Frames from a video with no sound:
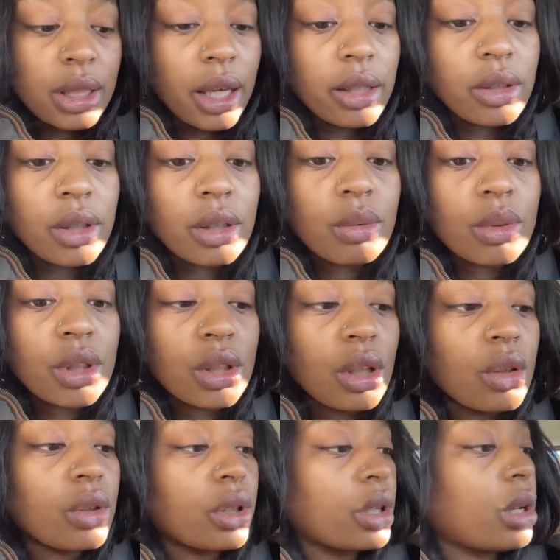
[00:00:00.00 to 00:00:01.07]
I thought it was
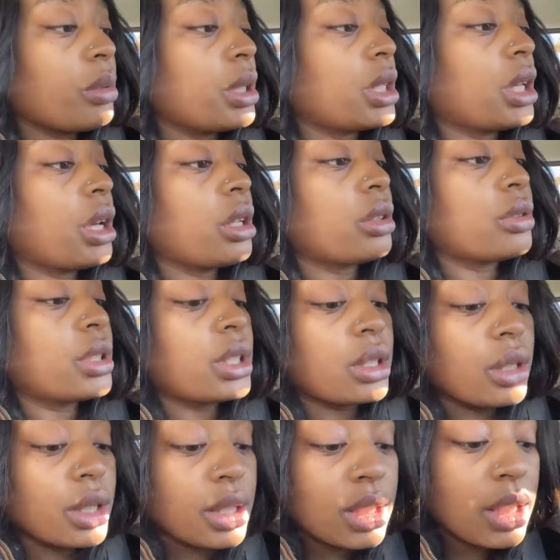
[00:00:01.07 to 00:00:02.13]
yogurt. How many calories? It's
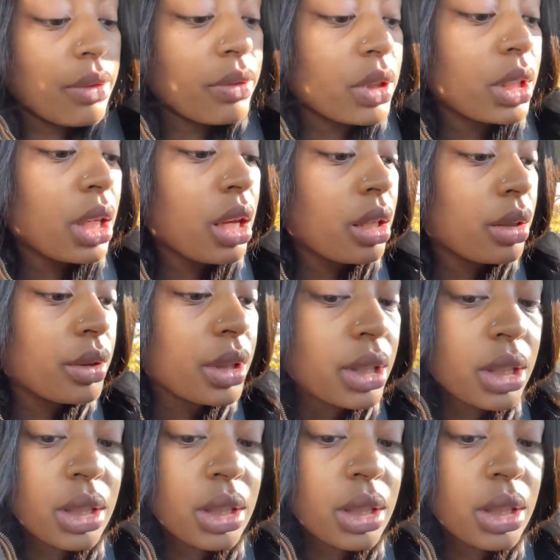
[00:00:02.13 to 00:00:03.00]
only 70 calories.